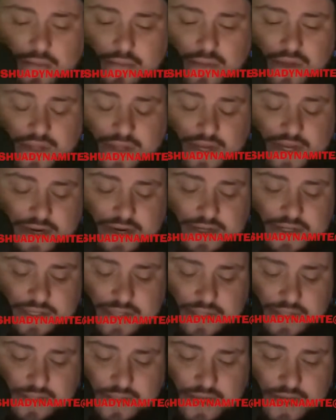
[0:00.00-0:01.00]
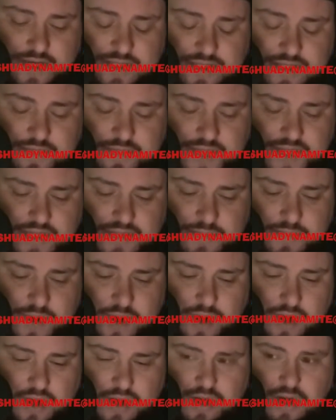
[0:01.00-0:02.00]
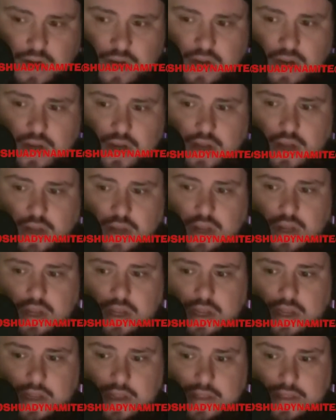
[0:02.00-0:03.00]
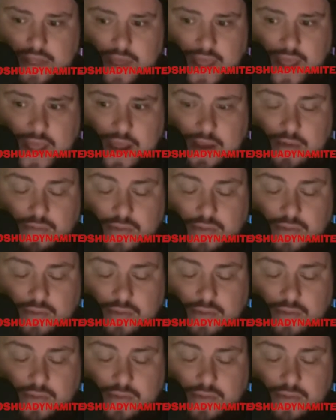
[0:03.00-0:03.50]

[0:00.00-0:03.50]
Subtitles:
But here's the best part. They